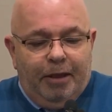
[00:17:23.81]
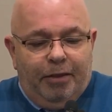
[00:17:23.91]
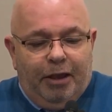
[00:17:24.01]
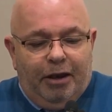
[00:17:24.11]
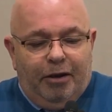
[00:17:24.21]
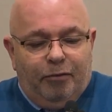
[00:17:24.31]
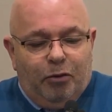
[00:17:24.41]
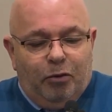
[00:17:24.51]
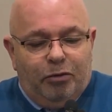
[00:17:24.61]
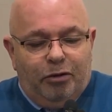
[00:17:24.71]
then of
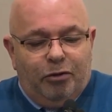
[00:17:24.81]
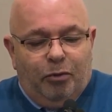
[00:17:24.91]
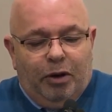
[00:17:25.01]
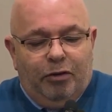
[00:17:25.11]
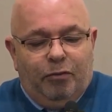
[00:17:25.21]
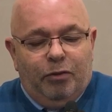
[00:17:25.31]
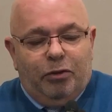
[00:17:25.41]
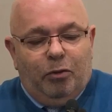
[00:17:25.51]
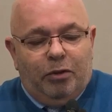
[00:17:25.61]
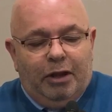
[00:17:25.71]
course it's a wonderful
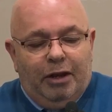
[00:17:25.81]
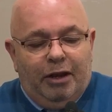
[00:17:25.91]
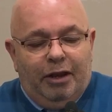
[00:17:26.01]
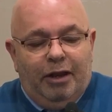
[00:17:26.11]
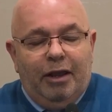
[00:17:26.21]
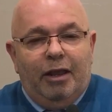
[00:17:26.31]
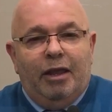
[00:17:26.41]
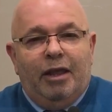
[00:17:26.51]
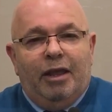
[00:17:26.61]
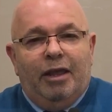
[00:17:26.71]
thought that He
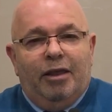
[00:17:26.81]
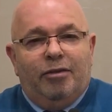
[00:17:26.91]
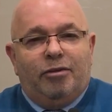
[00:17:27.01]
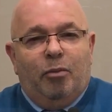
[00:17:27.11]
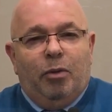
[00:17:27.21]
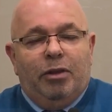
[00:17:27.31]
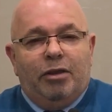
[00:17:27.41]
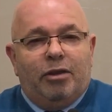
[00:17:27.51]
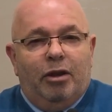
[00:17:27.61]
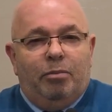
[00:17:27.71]
is someone
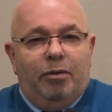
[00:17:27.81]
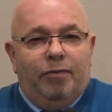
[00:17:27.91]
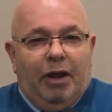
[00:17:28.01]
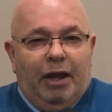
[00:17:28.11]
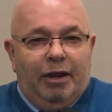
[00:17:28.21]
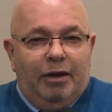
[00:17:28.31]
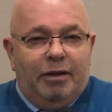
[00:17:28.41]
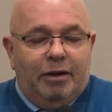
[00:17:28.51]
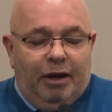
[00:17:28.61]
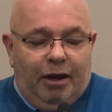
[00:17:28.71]
that's going to provide
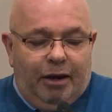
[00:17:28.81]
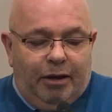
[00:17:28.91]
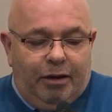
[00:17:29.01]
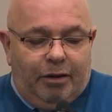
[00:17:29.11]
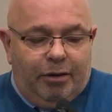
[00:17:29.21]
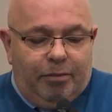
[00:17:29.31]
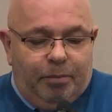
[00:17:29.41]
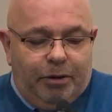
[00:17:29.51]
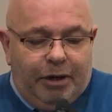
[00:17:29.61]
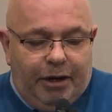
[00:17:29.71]
and
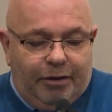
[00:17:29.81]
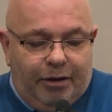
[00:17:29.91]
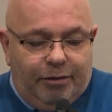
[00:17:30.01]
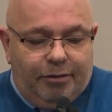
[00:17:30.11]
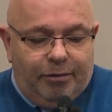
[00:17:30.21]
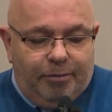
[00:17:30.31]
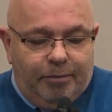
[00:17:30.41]
protect us.